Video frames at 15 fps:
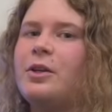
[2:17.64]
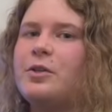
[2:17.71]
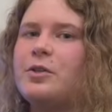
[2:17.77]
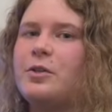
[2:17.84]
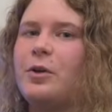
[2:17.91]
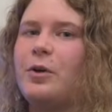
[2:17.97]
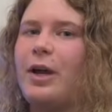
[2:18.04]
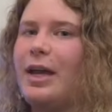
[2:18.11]

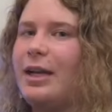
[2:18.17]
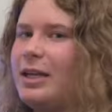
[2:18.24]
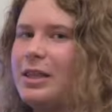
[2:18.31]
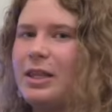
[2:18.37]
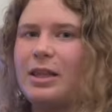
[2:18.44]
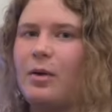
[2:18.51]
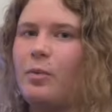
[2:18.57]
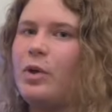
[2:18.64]
So
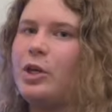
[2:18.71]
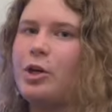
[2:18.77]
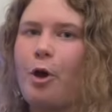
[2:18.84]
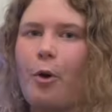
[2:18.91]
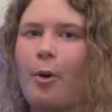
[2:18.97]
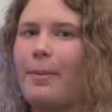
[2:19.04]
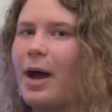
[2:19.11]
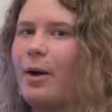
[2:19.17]
anything that we
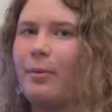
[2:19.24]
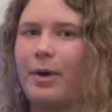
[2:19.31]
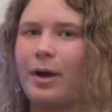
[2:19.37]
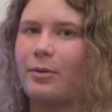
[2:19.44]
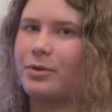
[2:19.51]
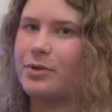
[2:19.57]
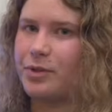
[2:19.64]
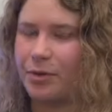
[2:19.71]
know about where
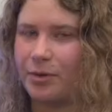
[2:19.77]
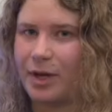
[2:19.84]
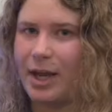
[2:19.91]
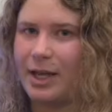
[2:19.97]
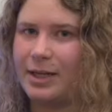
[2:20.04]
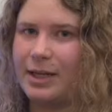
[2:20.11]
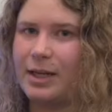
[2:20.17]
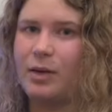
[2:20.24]
it was
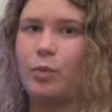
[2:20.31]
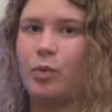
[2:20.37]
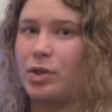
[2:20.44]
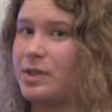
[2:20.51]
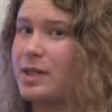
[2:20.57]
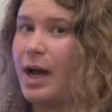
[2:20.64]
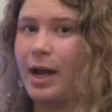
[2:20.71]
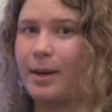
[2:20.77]
created, what
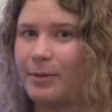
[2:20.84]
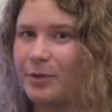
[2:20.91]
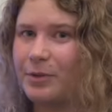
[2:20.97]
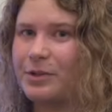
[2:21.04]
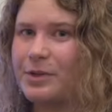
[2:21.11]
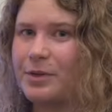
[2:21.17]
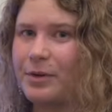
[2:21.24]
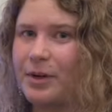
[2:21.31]
time it
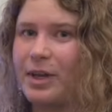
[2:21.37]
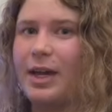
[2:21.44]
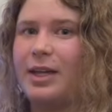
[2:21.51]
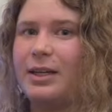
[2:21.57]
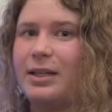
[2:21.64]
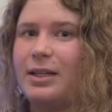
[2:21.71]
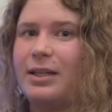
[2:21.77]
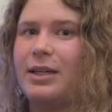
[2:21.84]
was
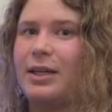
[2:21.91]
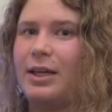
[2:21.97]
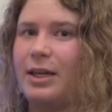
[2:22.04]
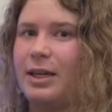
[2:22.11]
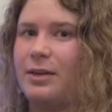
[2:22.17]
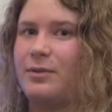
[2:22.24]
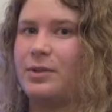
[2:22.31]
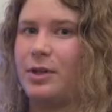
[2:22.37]
created,
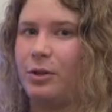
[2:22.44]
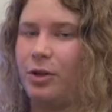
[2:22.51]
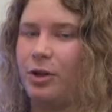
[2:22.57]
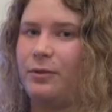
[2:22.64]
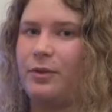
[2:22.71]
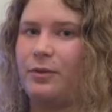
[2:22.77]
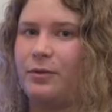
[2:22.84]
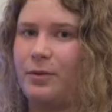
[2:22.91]
gives a lot
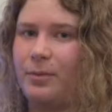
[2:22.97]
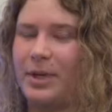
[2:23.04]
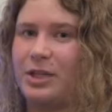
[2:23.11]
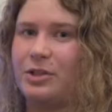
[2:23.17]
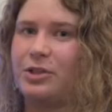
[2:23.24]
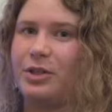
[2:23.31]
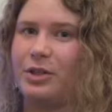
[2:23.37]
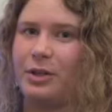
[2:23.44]
of
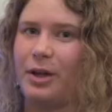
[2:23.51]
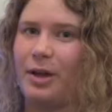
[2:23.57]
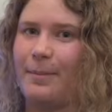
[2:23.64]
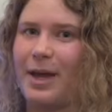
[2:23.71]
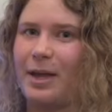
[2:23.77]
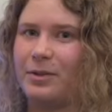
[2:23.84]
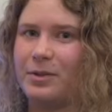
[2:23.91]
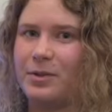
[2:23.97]
information
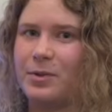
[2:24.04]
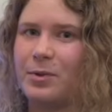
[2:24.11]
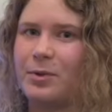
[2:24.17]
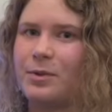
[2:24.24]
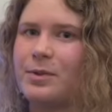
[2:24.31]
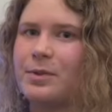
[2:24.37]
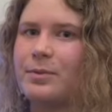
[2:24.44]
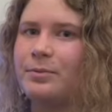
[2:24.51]
about the
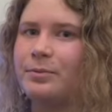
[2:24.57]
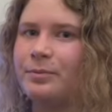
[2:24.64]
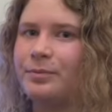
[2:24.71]
source.